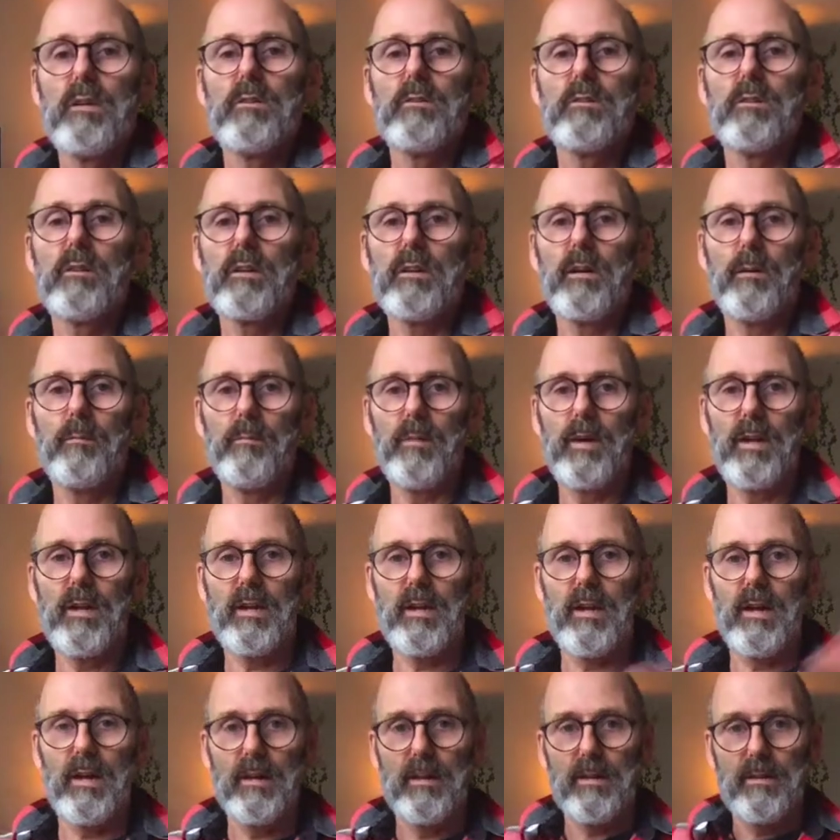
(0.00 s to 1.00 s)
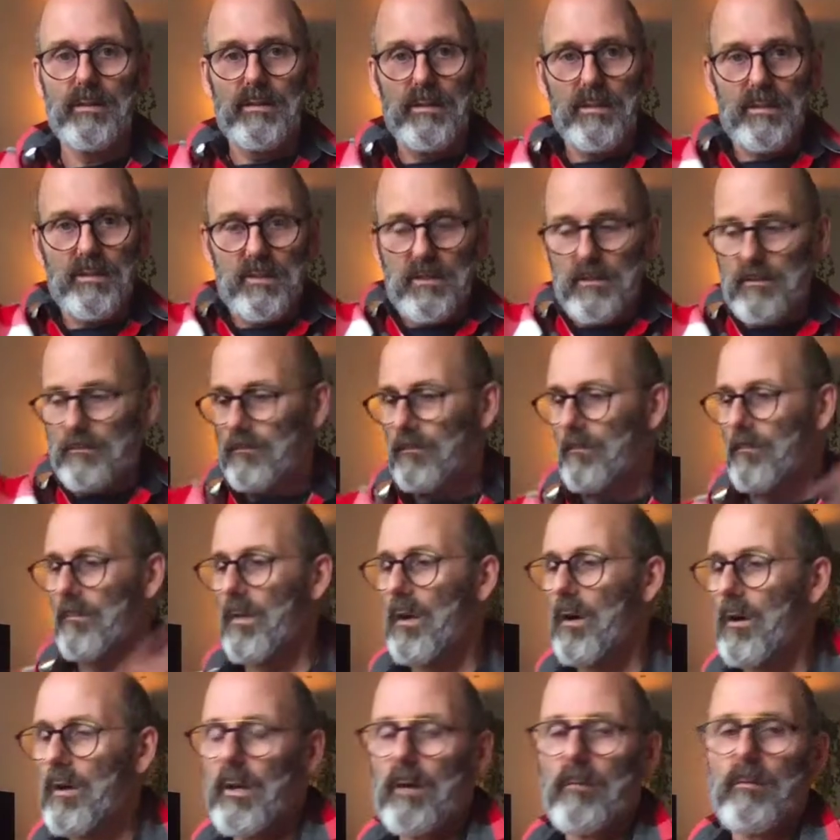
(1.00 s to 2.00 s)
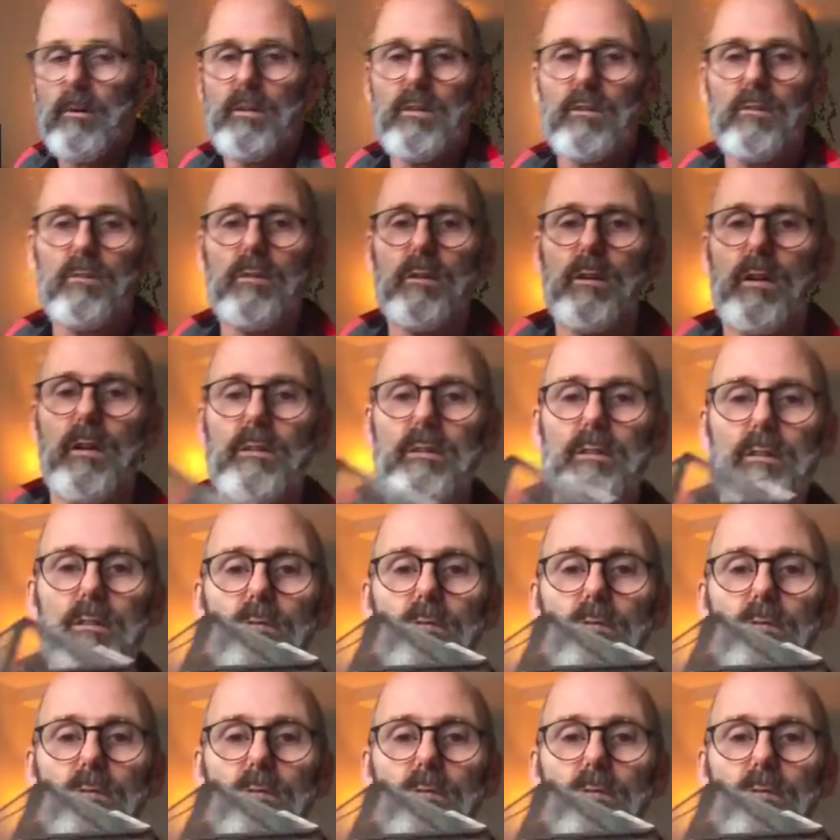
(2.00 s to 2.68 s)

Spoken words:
you can make like this. Oh yeah, when you look at it